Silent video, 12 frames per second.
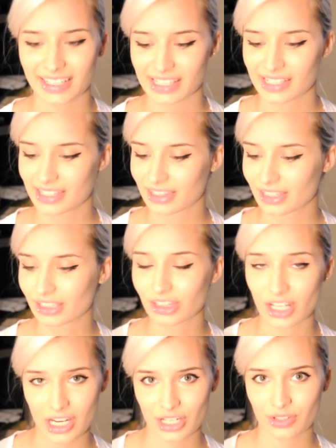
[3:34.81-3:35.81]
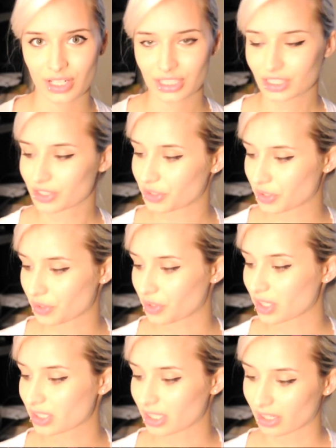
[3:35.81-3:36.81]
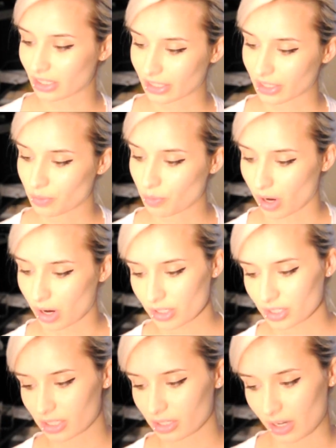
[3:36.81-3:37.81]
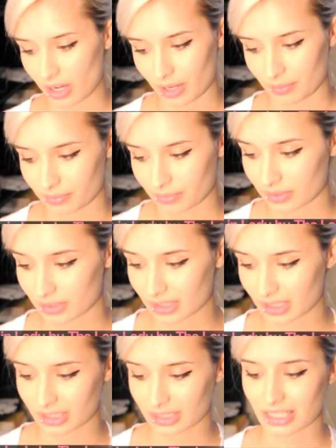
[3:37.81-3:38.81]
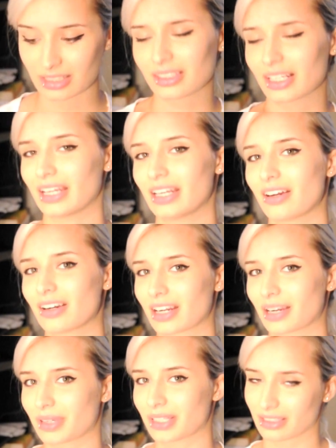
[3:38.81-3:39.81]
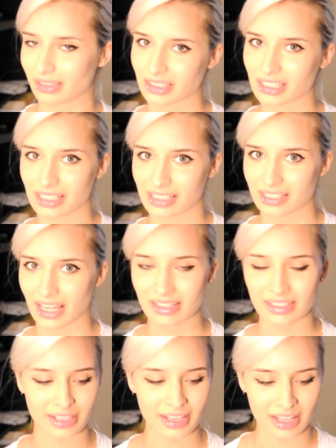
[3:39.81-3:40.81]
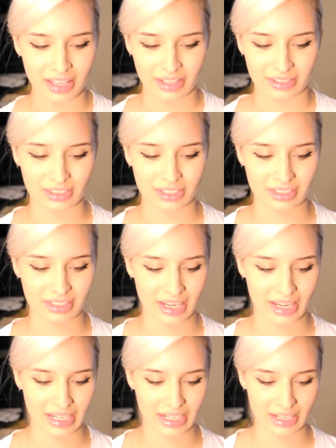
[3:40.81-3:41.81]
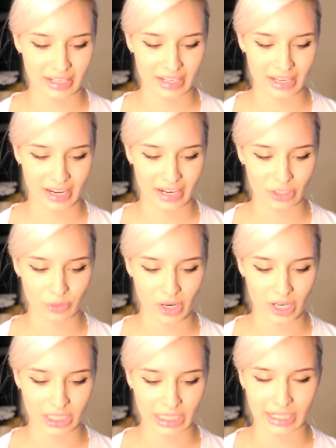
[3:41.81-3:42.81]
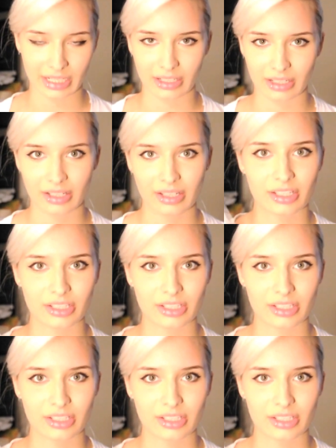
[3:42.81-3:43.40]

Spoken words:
is the Laundress New York Delicate Wash. It says Lady on it. I'm guessing that's the scent. This is a hand washing